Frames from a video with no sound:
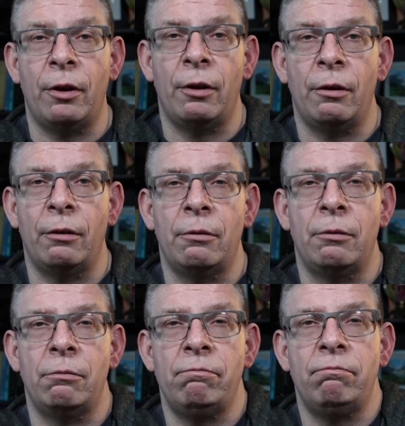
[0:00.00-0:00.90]

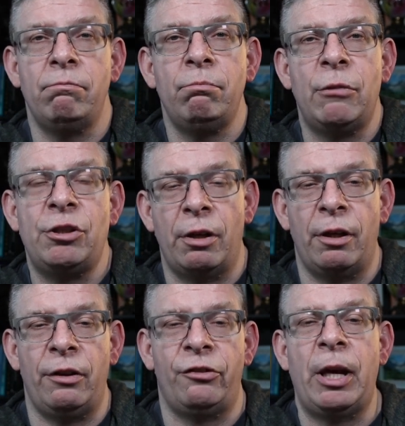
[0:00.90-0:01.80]
the
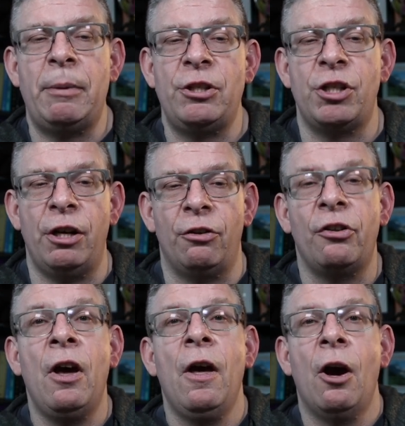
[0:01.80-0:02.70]
same
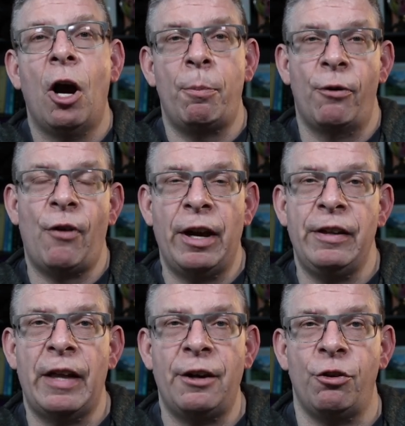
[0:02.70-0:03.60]
engineers are
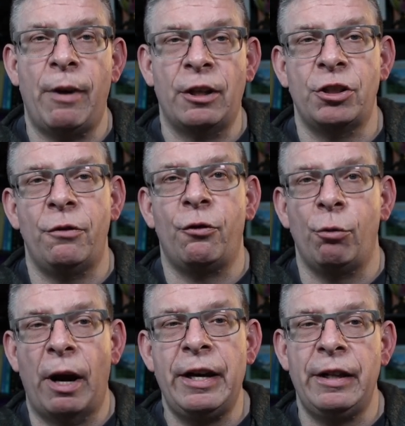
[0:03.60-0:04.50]
providing that direction
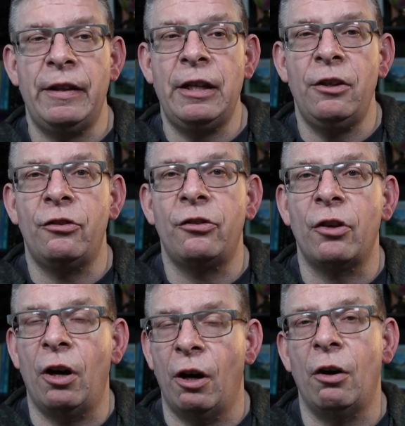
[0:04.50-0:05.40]
for writing
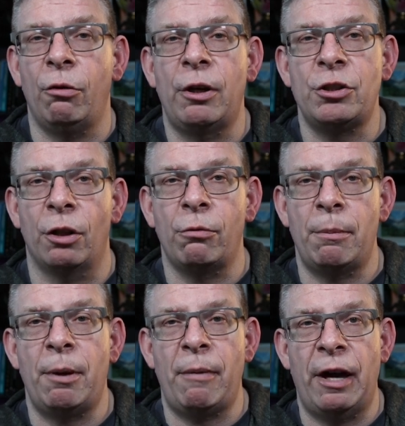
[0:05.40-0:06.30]
these original
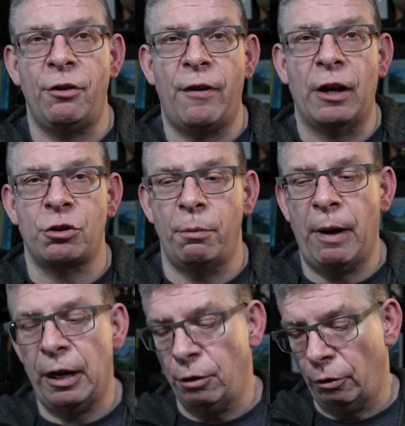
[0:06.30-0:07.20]
equipment manufacturer
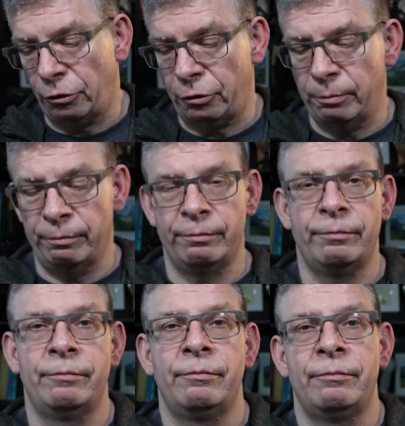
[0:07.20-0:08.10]
manuals.
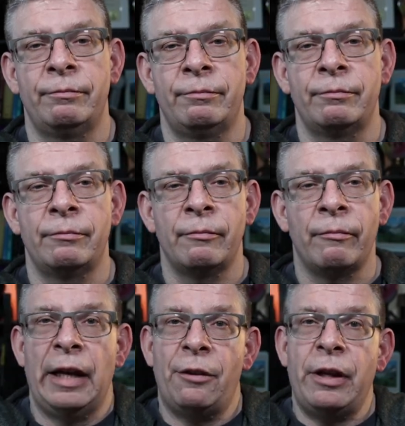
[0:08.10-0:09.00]

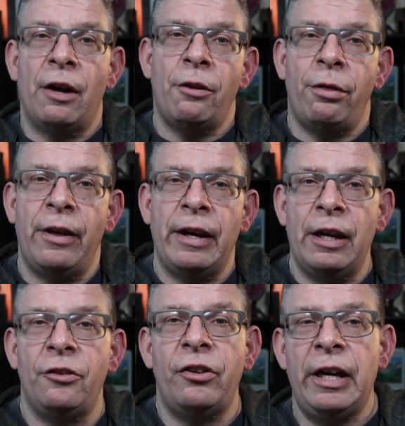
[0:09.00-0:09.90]
Now, the other
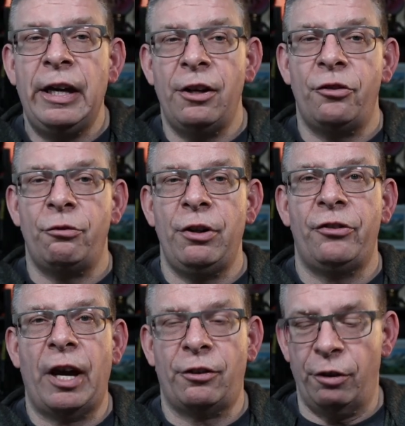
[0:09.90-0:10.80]
thing is industry
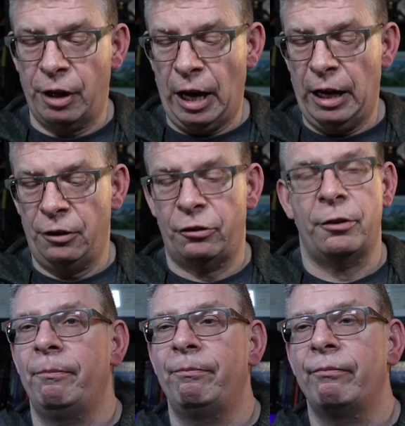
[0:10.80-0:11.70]
sector
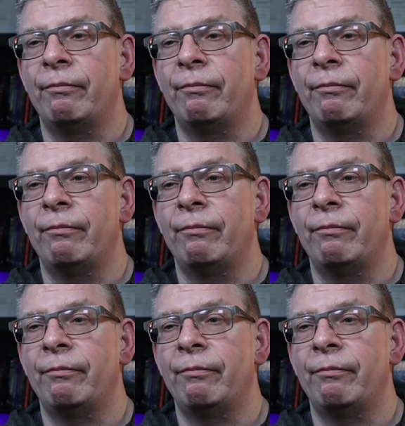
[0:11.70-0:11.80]
guides.